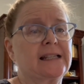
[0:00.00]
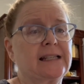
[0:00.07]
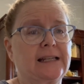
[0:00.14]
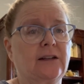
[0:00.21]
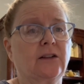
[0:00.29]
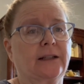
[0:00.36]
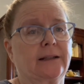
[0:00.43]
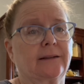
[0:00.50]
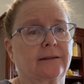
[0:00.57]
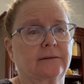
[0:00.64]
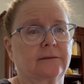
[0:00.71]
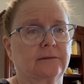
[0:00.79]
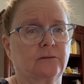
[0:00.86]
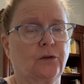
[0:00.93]
seal it
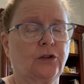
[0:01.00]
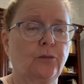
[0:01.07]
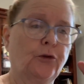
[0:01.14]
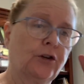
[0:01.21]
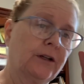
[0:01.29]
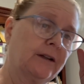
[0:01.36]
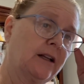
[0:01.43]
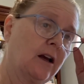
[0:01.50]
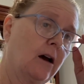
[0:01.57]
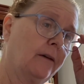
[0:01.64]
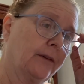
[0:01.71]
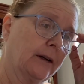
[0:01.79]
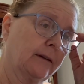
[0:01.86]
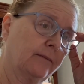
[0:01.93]
when you put it in the
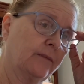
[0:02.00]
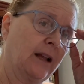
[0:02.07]
oven.